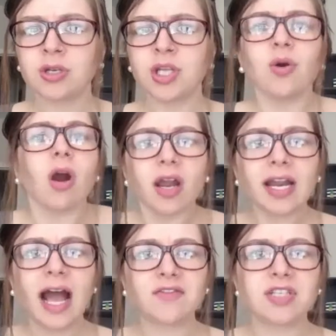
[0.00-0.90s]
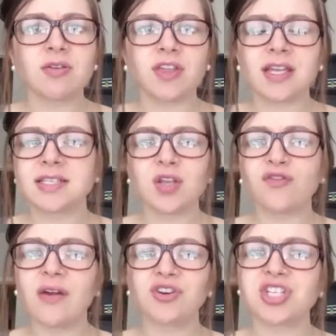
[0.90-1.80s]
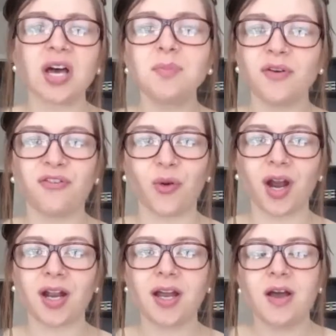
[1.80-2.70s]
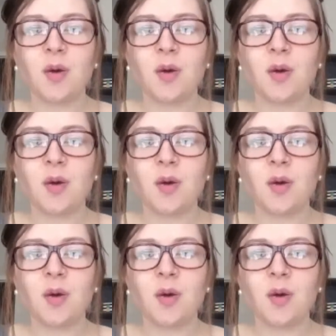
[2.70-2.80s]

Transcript: You are going to have to do things that you've never done before.